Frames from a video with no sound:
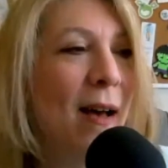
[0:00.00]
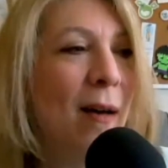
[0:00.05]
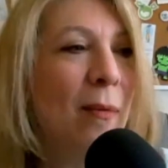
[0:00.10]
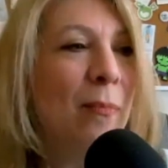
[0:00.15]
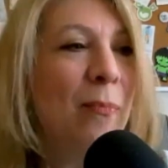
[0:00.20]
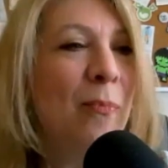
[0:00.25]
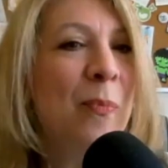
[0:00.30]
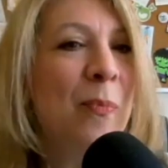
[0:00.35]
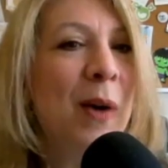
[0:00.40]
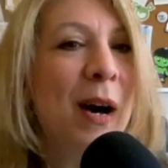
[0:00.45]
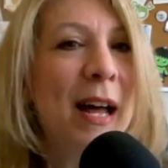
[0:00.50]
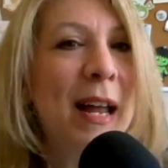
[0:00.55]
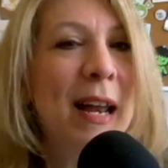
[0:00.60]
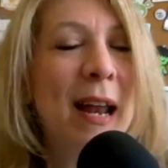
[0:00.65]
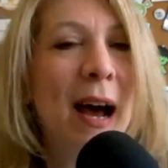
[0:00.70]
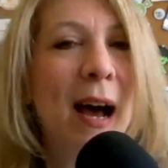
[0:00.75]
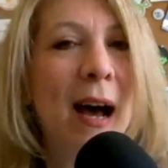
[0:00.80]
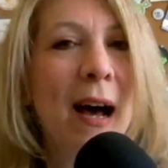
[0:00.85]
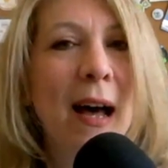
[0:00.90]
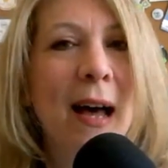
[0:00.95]
But
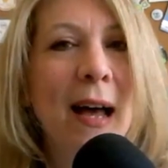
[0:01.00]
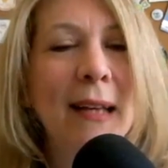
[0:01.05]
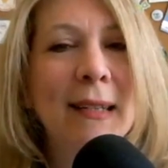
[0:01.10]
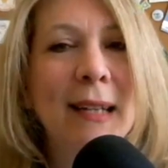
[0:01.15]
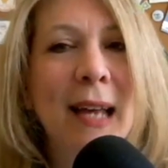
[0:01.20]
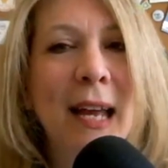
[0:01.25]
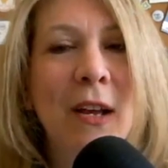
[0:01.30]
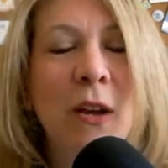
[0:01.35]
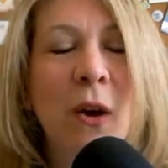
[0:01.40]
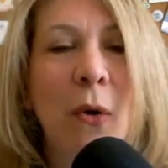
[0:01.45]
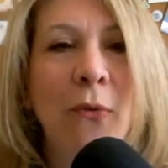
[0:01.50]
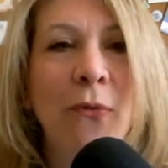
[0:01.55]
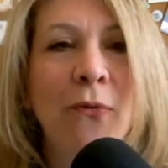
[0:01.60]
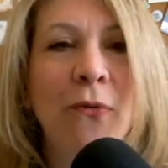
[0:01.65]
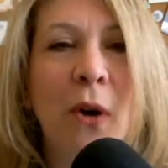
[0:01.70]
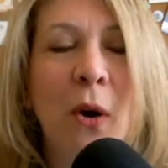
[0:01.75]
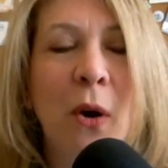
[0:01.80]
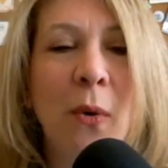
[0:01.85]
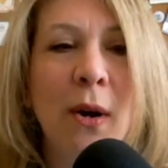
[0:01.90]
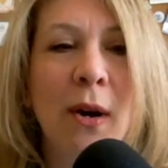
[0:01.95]
as I go
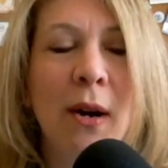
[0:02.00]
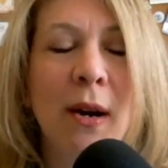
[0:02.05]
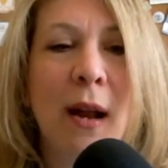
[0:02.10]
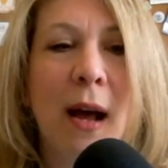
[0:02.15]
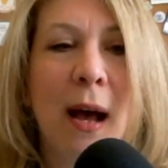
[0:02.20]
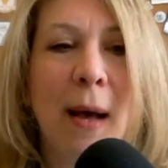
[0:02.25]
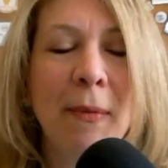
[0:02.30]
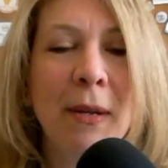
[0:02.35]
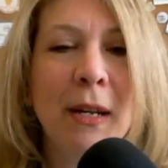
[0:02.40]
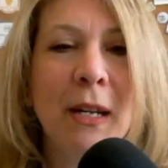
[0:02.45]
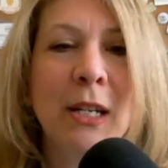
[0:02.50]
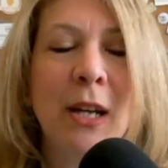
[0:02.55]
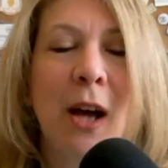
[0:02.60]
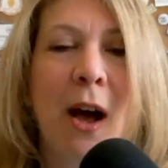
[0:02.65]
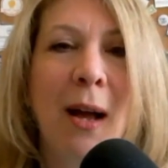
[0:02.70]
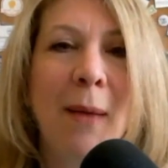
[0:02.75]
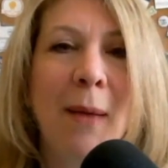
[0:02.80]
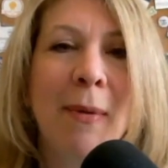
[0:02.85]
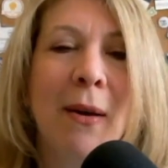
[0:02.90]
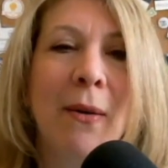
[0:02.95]
forward, I'm going to
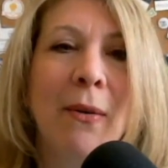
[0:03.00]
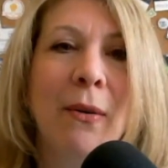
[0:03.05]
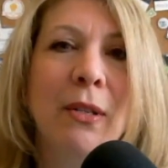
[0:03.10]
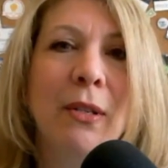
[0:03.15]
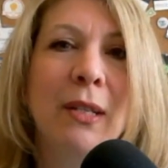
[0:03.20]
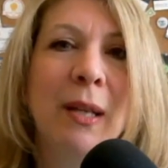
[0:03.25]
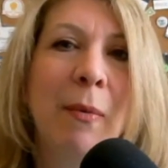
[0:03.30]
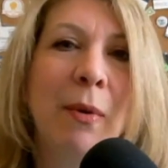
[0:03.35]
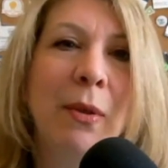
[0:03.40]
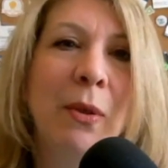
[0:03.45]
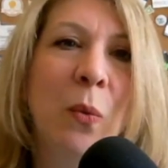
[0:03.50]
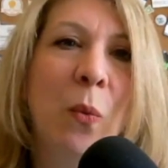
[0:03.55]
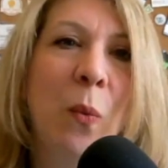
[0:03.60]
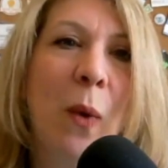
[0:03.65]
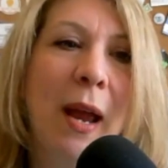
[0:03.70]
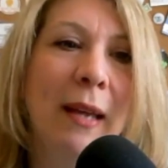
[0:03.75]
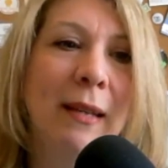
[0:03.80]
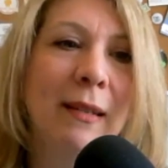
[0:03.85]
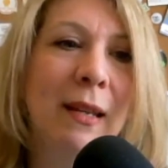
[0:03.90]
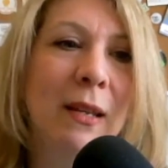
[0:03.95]
talk about some of the
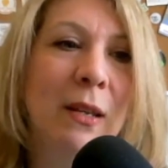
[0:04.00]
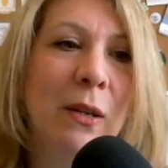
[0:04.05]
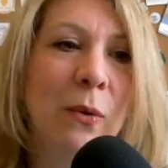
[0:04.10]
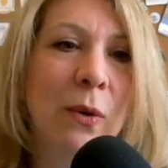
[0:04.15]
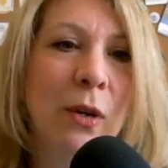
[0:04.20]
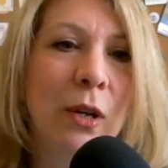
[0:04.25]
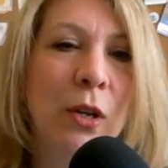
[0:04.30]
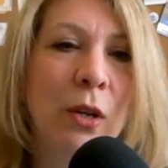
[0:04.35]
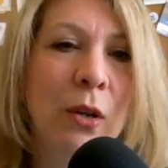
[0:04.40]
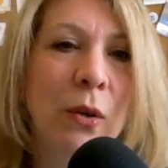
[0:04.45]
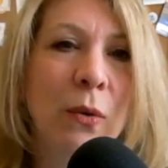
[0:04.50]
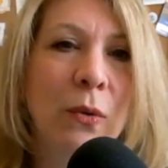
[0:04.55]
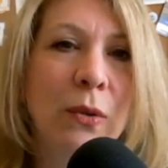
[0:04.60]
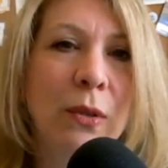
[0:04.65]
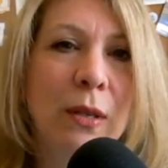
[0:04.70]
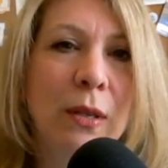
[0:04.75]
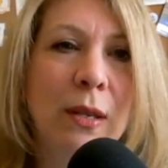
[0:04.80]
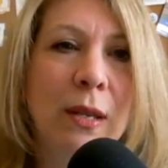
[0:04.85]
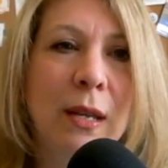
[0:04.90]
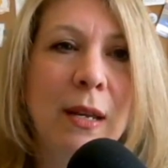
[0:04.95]
ways that you can
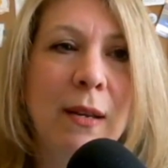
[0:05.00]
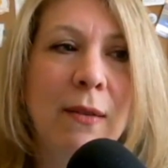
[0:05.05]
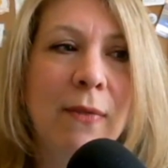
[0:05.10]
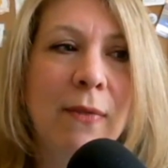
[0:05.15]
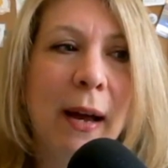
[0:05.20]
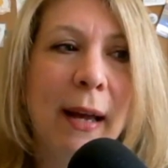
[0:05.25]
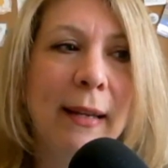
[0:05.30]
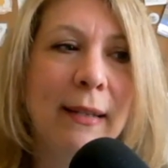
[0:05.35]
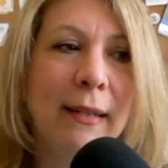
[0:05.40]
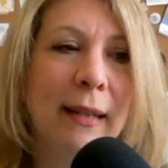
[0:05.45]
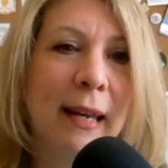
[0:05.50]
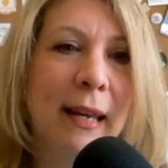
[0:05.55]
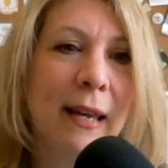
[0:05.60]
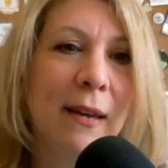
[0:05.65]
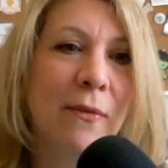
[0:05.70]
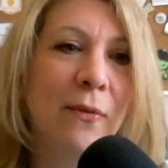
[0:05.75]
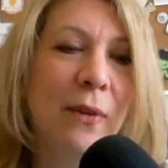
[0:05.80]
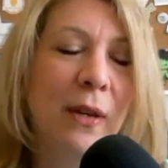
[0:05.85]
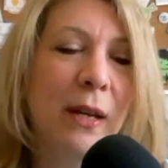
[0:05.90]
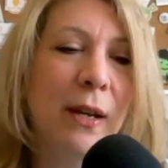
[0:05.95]
use the advice I
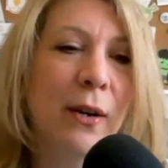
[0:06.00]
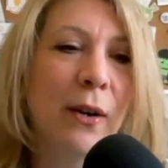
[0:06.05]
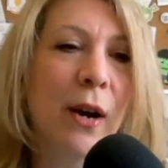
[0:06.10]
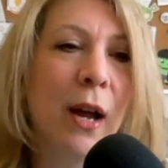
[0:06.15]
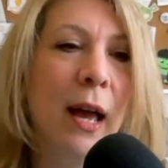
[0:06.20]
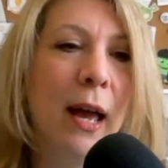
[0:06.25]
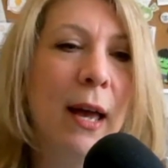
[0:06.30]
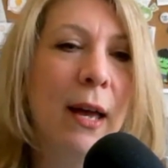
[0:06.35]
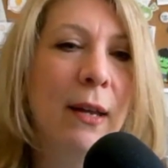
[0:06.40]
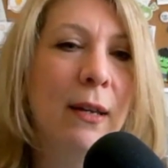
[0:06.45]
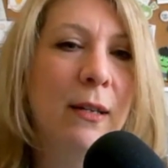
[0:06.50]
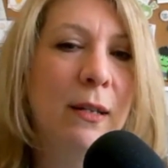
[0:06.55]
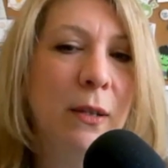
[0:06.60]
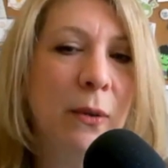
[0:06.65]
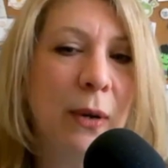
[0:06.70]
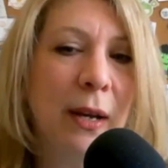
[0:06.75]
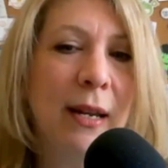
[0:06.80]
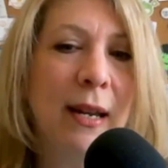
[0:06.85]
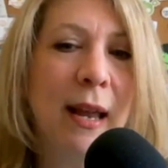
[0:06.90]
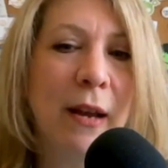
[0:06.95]
give here
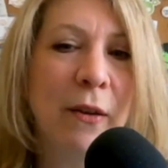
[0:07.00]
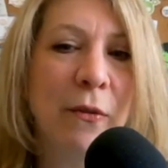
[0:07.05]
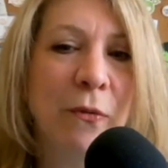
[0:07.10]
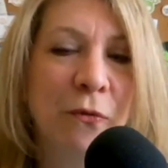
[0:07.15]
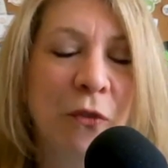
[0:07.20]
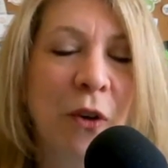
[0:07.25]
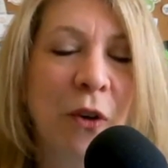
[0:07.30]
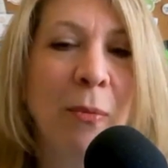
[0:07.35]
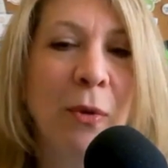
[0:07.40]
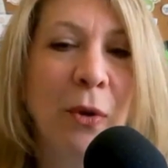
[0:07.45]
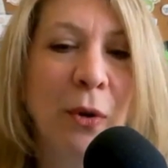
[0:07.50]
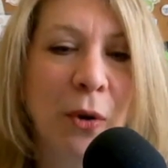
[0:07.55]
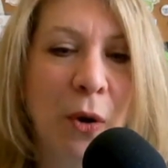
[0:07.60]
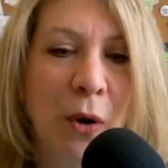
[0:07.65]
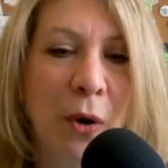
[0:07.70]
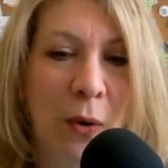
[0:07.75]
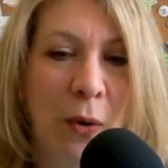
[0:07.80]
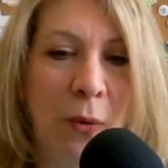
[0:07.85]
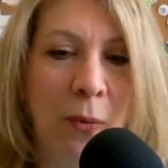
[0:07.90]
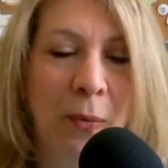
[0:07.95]
to connect from your
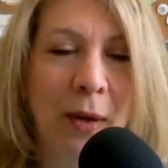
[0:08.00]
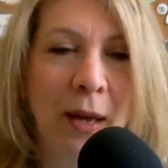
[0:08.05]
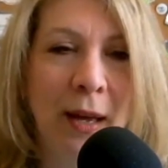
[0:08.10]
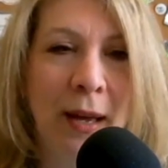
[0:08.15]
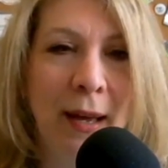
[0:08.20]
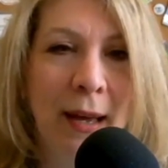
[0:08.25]
home